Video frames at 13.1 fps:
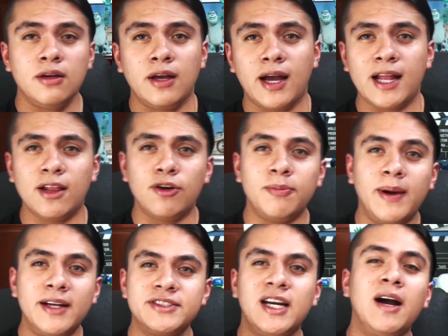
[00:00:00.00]
Hello,
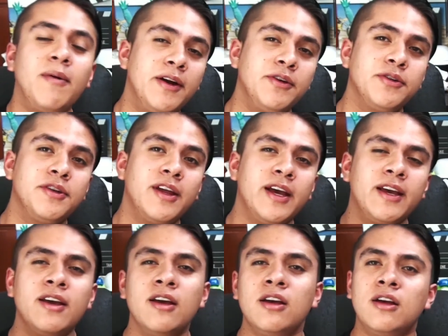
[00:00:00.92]
mates. How are you
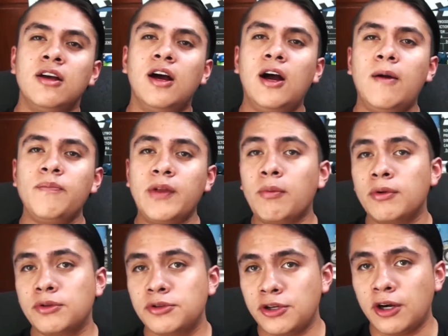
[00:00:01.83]
today? I
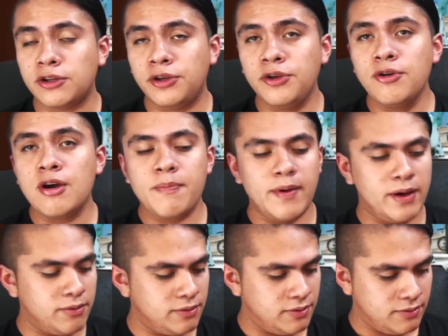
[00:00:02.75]
want to talk to you
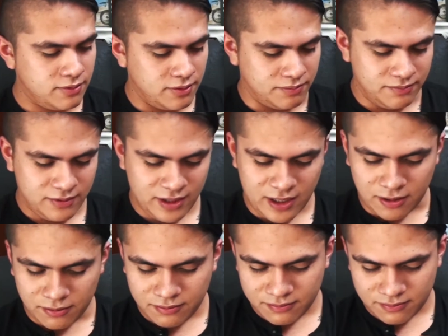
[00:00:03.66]
about.
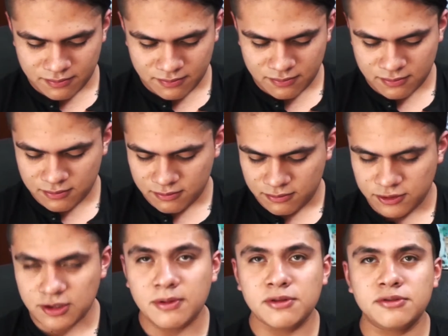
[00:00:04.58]
Hello.
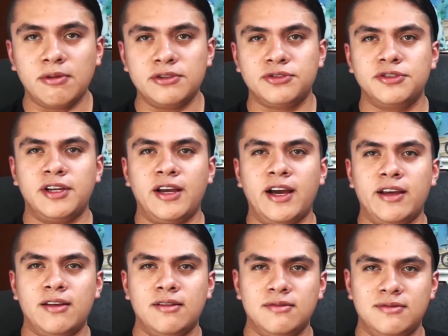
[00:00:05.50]
Someone wants to say
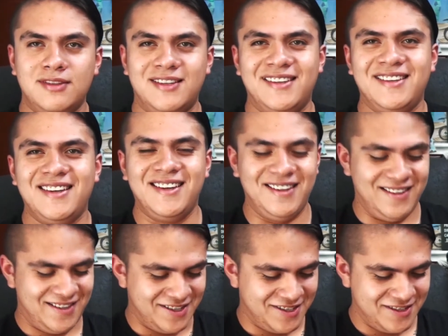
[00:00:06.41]
hi.
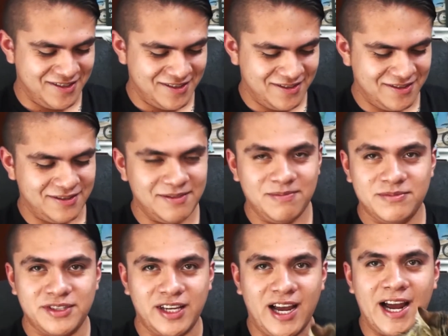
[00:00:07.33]
Just
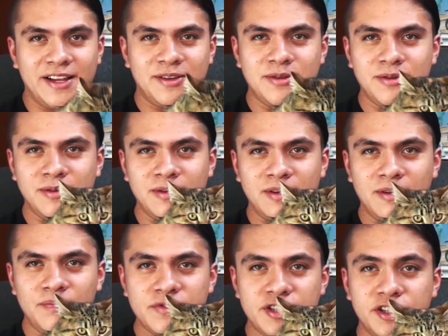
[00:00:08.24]
say hi to.
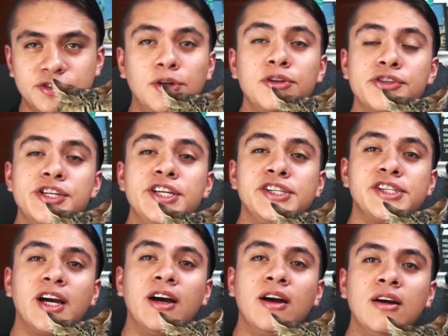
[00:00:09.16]
She's called
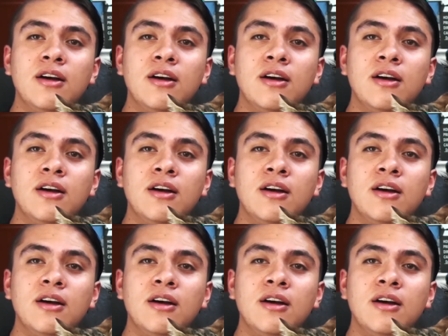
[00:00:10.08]
Shisa.